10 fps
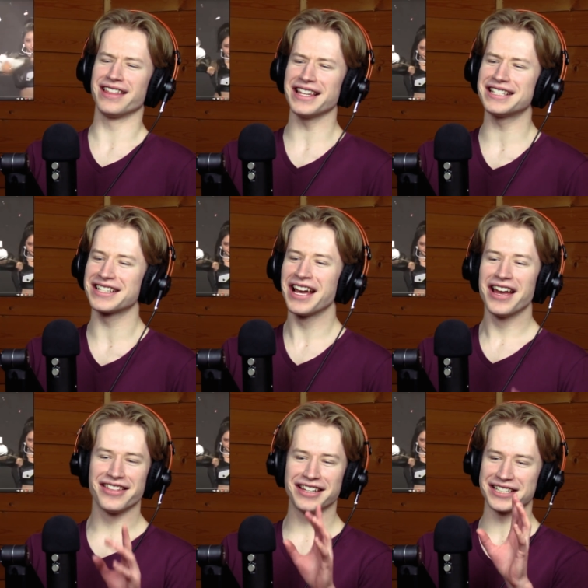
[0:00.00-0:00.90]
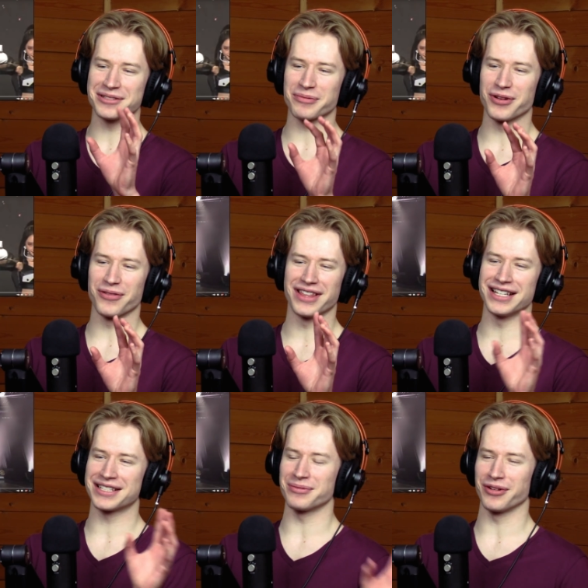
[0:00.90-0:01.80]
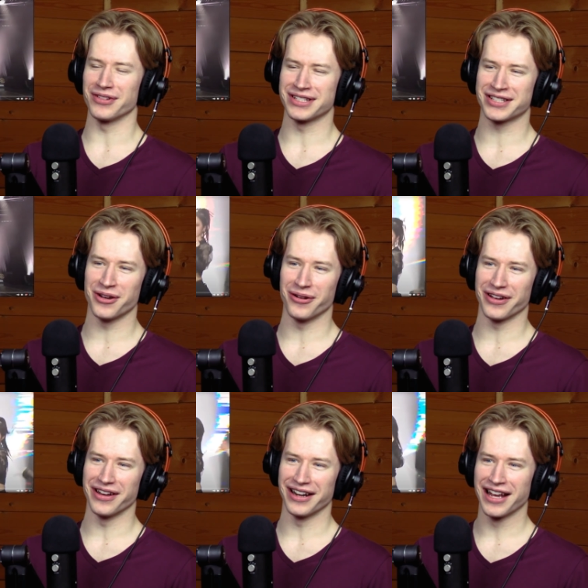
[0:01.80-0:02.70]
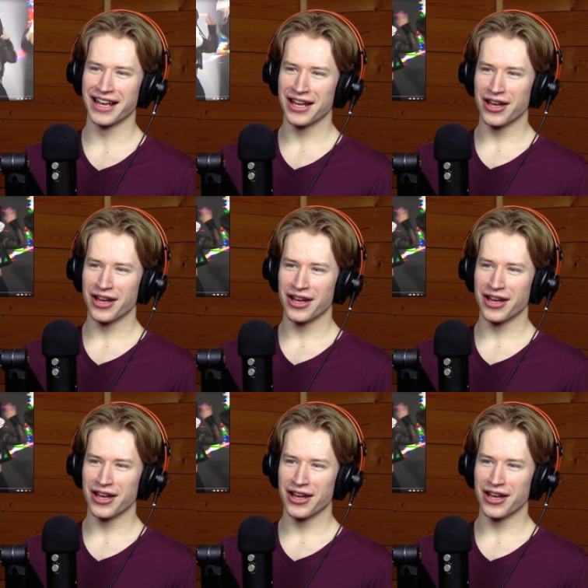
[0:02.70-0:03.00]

this this move, this move is so good.